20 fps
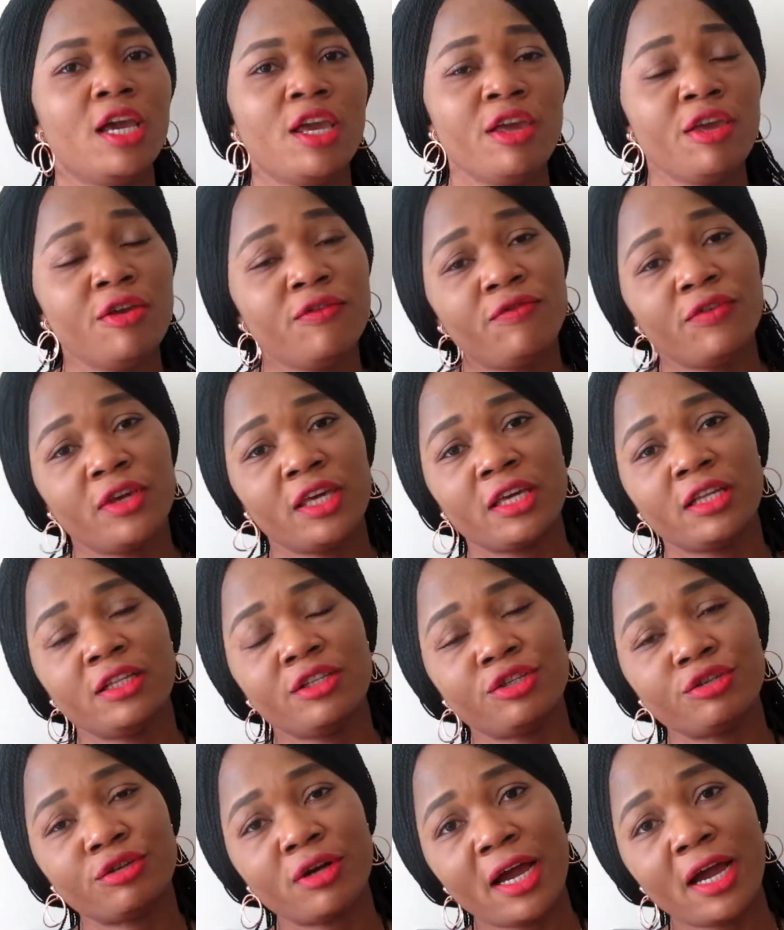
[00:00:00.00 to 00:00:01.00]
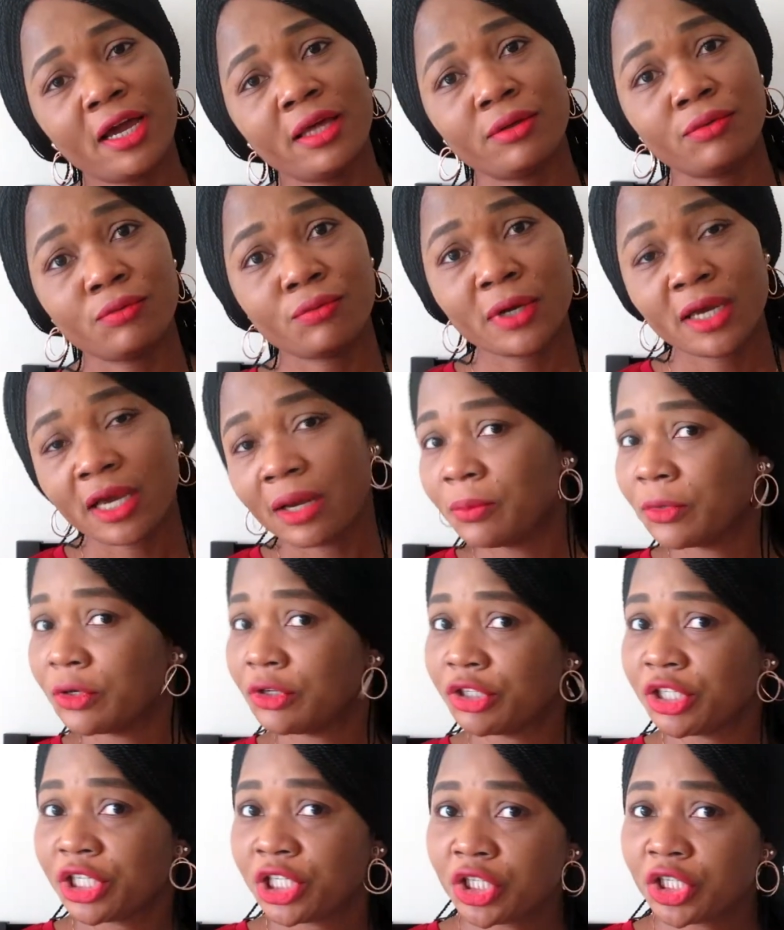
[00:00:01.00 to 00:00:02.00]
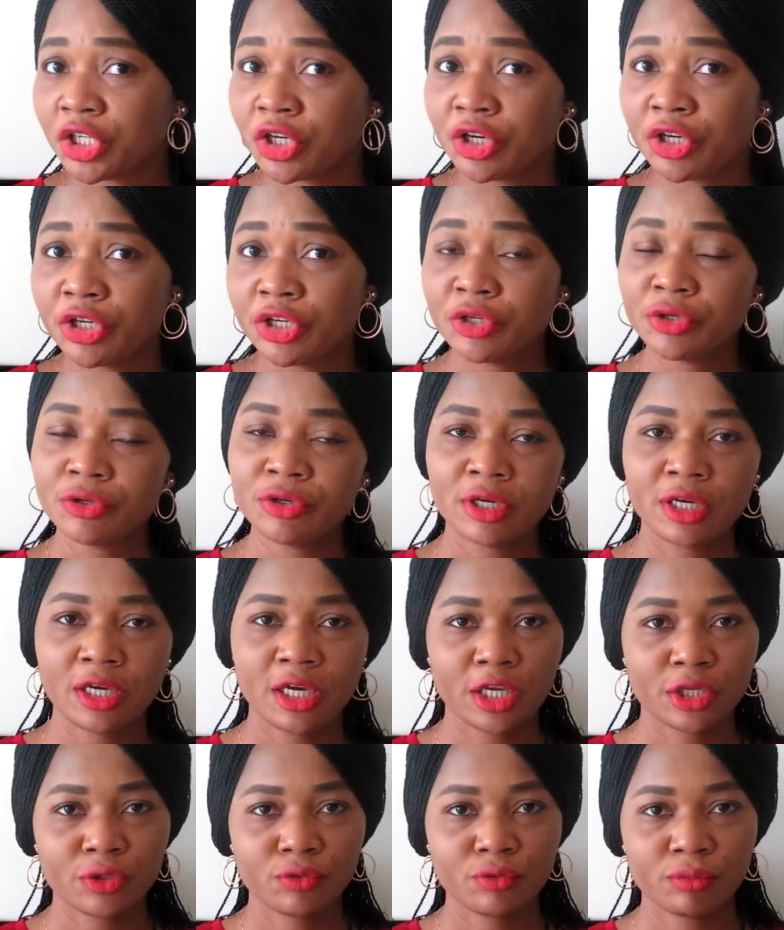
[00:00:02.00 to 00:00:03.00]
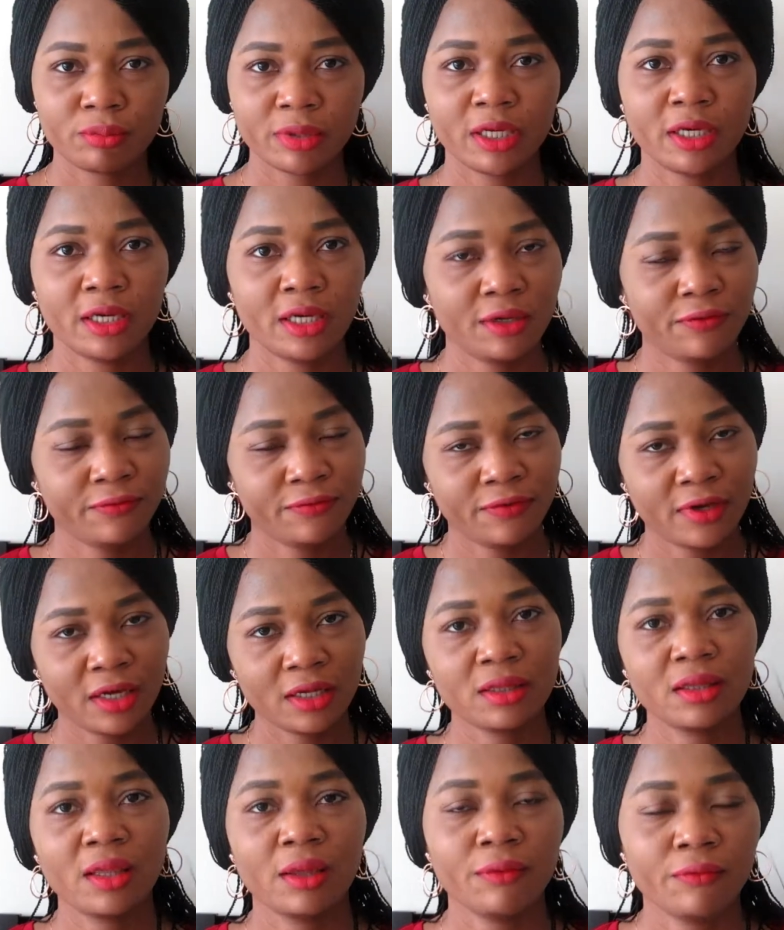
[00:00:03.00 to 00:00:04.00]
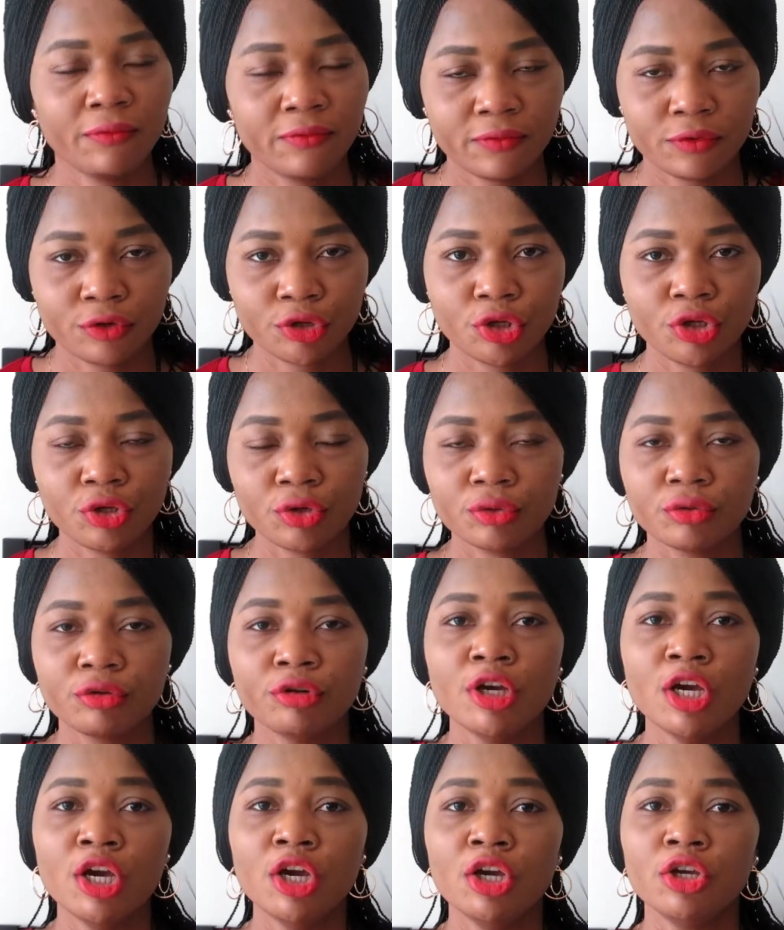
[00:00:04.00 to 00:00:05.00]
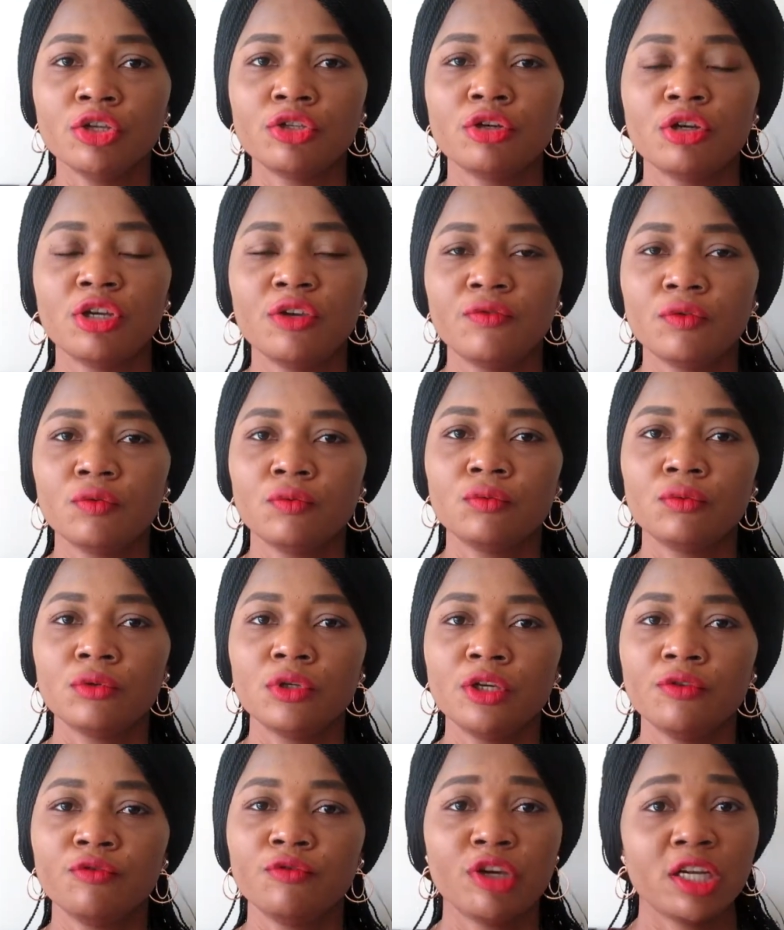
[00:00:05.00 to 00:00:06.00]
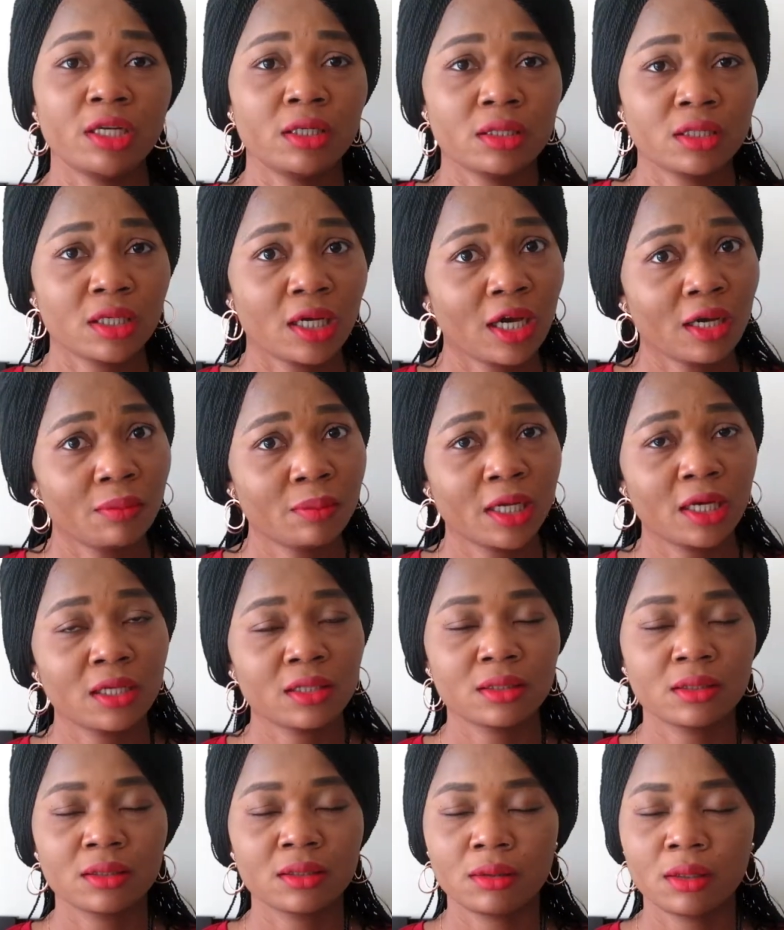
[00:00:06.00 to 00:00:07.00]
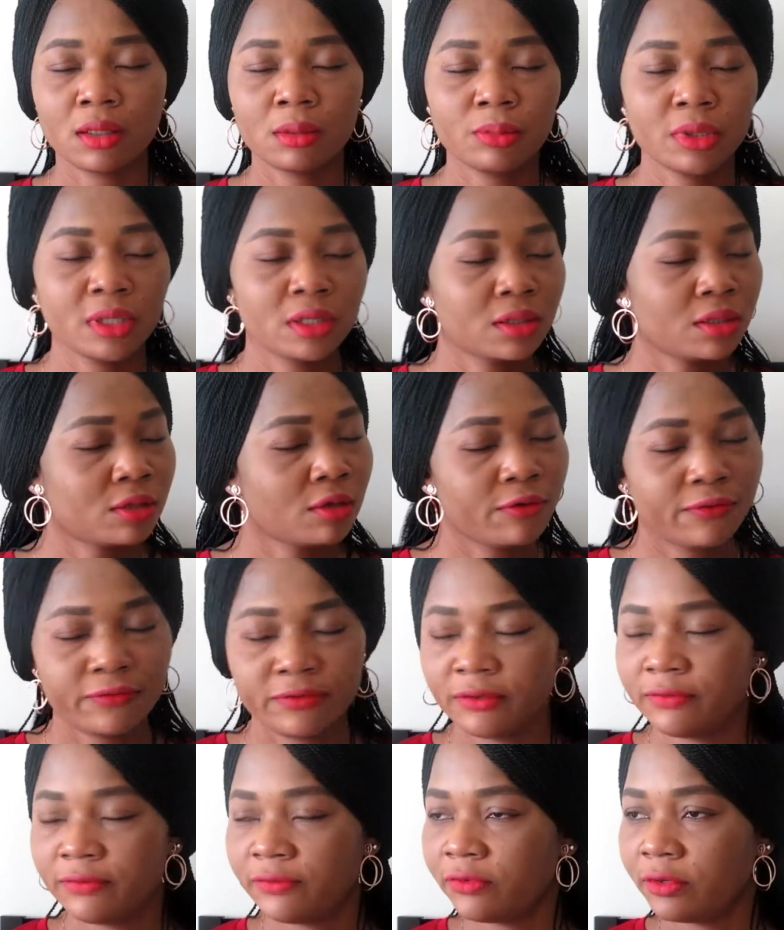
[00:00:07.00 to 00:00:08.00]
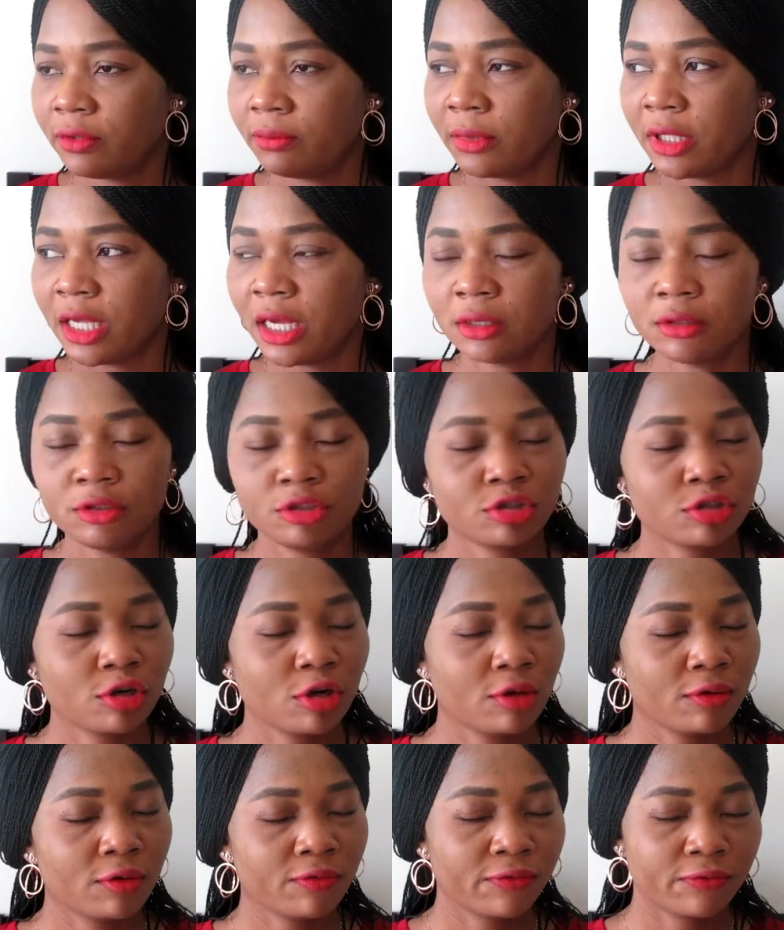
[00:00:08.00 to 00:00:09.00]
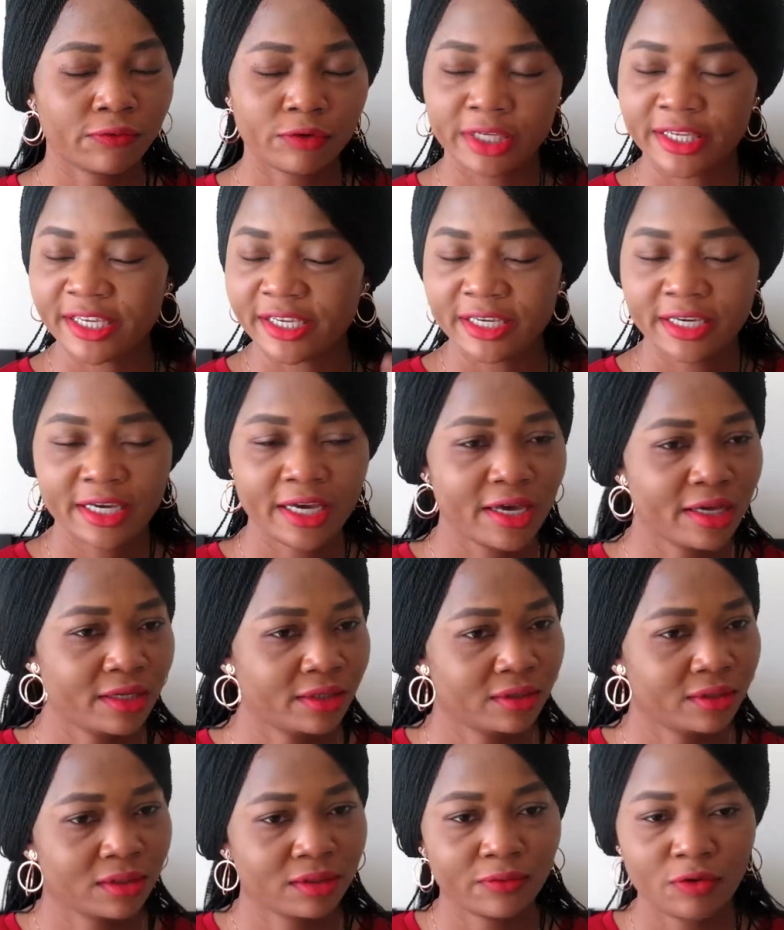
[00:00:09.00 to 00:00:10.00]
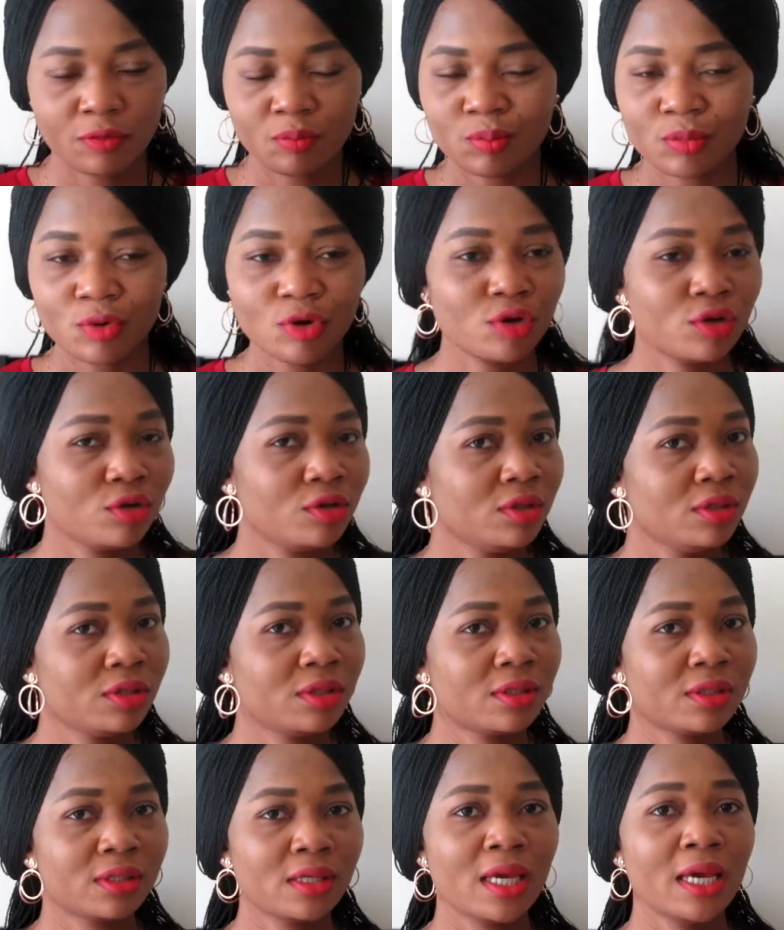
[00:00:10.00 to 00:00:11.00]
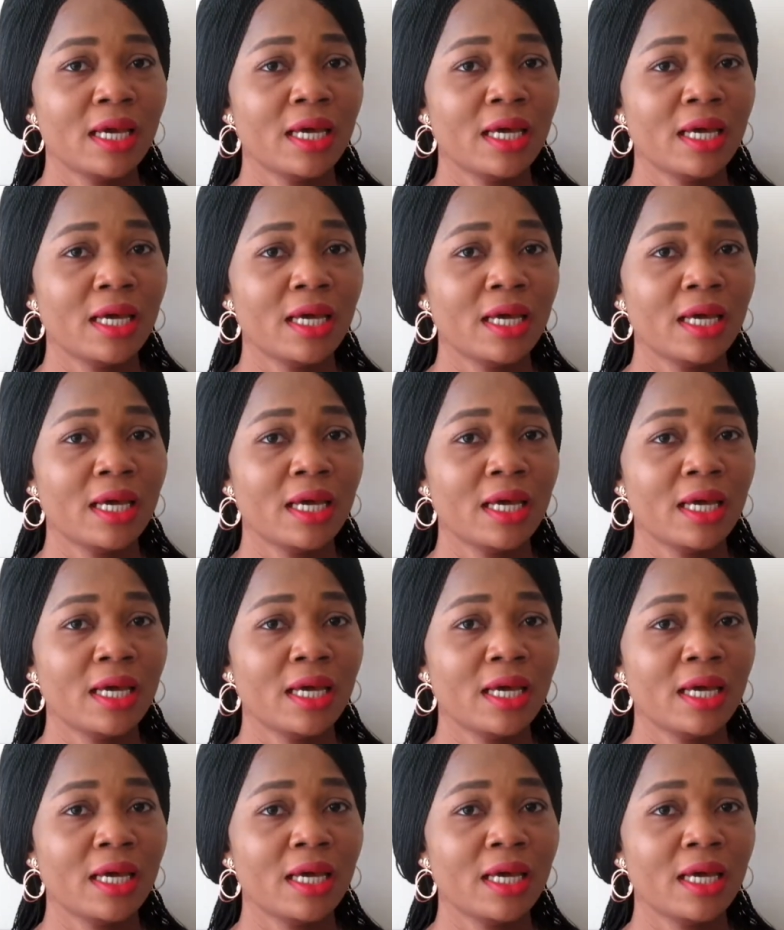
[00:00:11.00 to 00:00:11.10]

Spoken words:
If you can try the way I'm gonna show you, it will be effective for you. So if you are the type that's been suffering from dandruff for years or months,